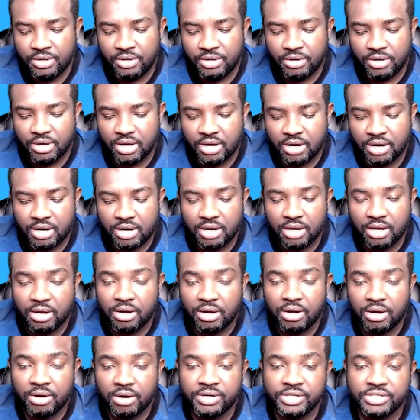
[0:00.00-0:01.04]

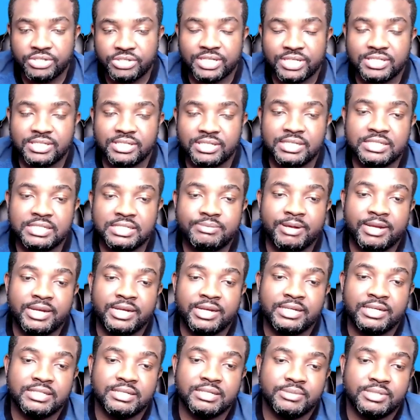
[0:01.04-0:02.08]
are interested in spending
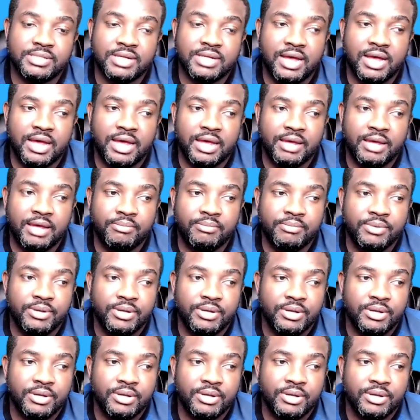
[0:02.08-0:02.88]
some time